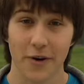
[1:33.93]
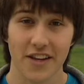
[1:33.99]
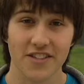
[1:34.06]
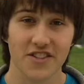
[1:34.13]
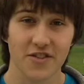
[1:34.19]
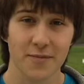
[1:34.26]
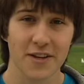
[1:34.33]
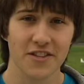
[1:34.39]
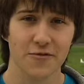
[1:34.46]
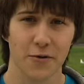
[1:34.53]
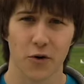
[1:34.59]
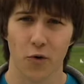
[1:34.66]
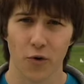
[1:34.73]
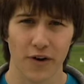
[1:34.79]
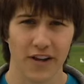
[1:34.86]
instruments,
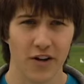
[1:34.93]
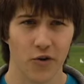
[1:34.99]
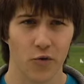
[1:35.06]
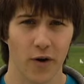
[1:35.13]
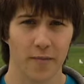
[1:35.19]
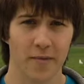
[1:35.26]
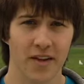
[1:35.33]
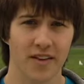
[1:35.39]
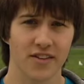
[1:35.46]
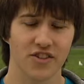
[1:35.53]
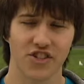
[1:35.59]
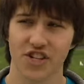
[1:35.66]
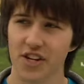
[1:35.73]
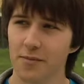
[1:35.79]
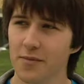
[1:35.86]
recording equipment,
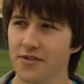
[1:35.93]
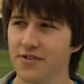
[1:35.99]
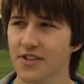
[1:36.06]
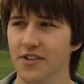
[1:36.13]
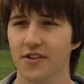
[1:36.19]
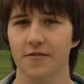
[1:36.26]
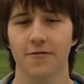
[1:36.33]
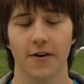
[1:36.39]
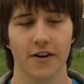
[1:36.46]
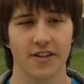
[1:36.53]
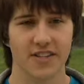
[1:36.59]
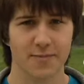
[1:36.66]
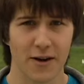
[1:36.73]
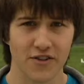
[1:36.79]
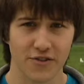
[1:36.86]
sheet music, you funded
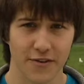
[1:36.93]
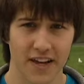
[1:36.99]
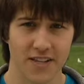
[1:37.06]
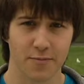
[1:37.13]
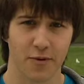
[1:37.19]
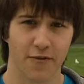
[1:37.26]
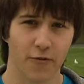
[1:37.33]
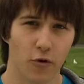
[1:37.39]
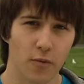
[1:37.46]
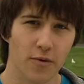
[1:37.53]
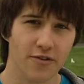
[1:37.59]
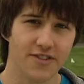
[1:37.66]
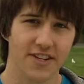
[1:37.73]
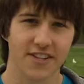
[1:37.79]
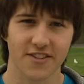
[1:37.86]
special guest
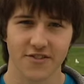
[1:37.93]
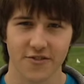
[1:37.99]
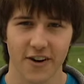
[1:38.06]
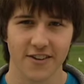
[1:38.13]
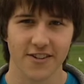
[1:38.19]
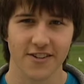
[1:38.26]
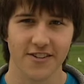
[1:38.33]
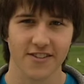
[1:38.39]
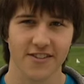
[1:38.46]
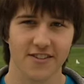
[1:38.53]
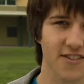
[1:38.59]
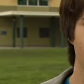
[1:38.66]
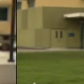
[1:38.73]
performers and instructors.